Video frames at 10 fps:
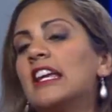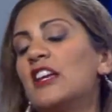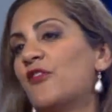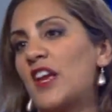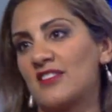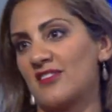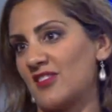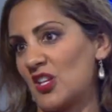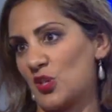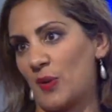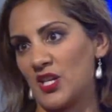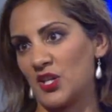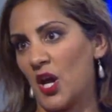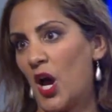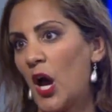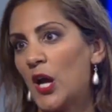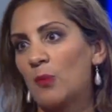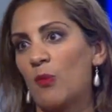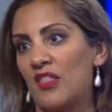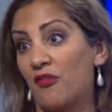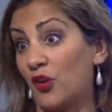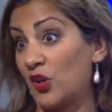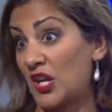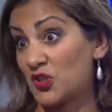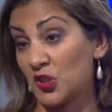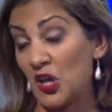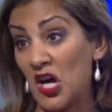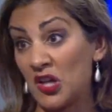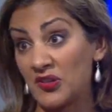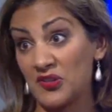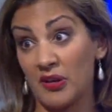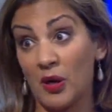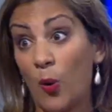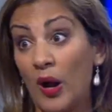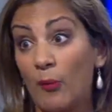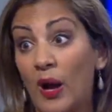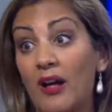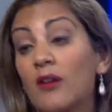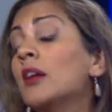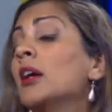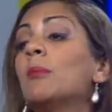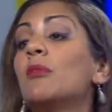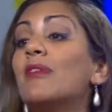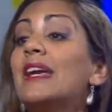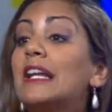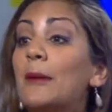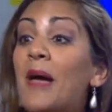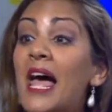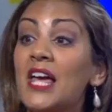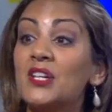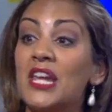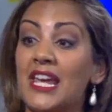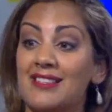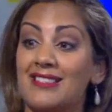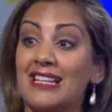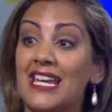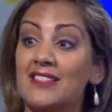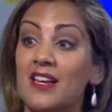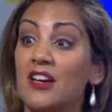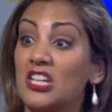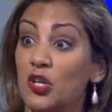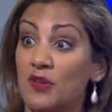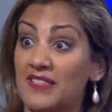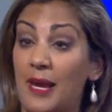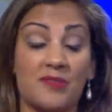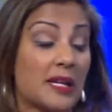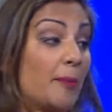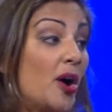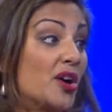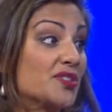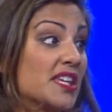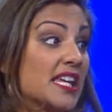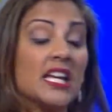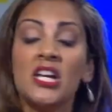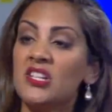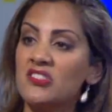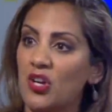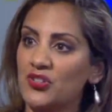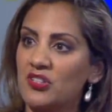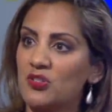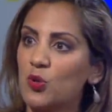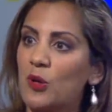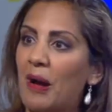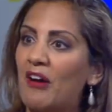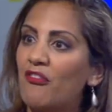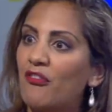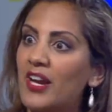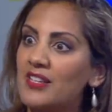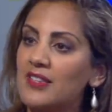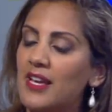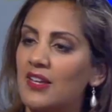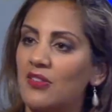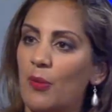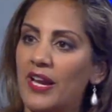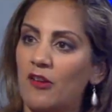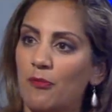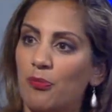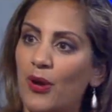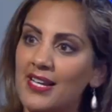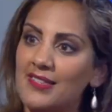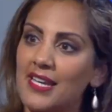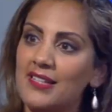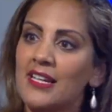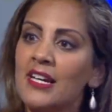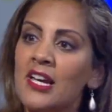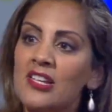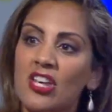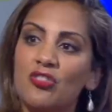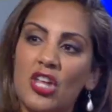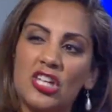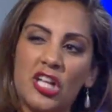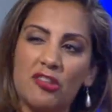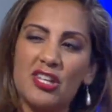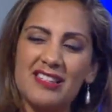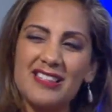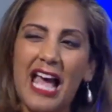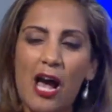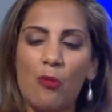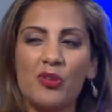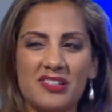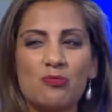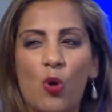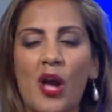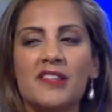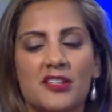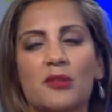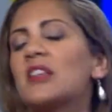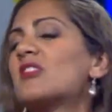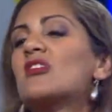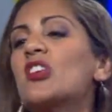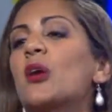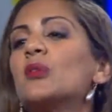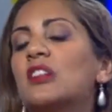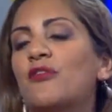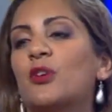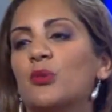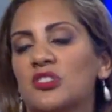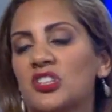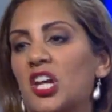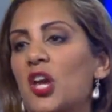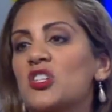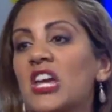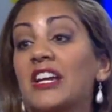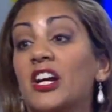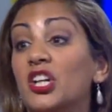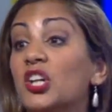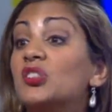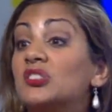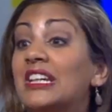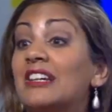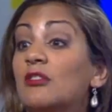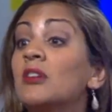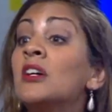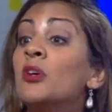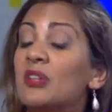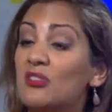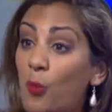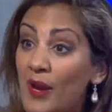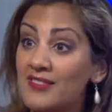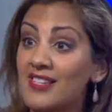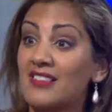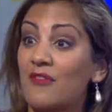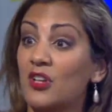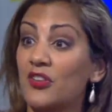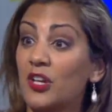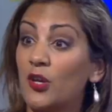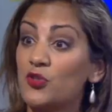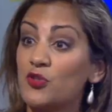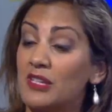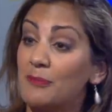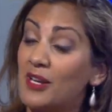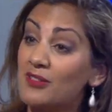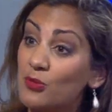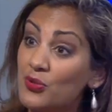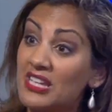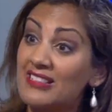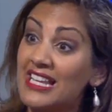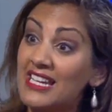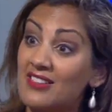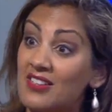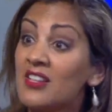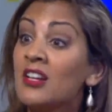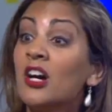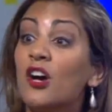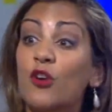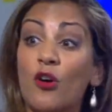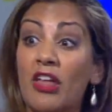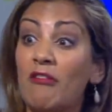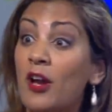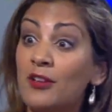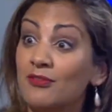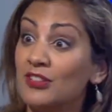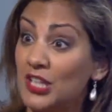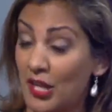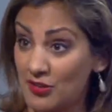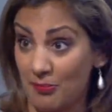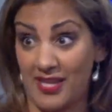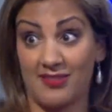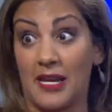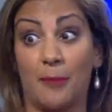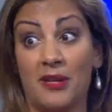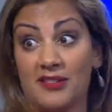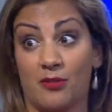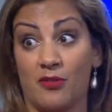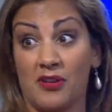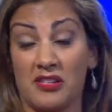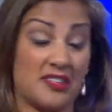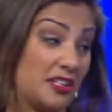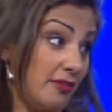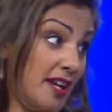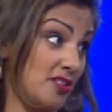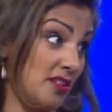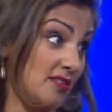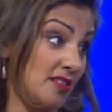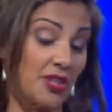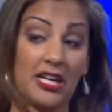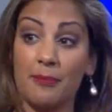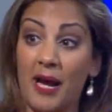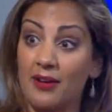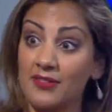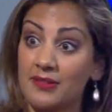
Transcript: He faces a situation at home where the Front National is doing quite well. Marine Le Pen, its leader, Eurosceptic party, starting to talk about Frexit in the wake of Brexit. So, you know, this is why it's going to be so difficult to negotiate a good deal with 27 other countries, because all these leaders have got their own, you know, domestic political considerations to think about.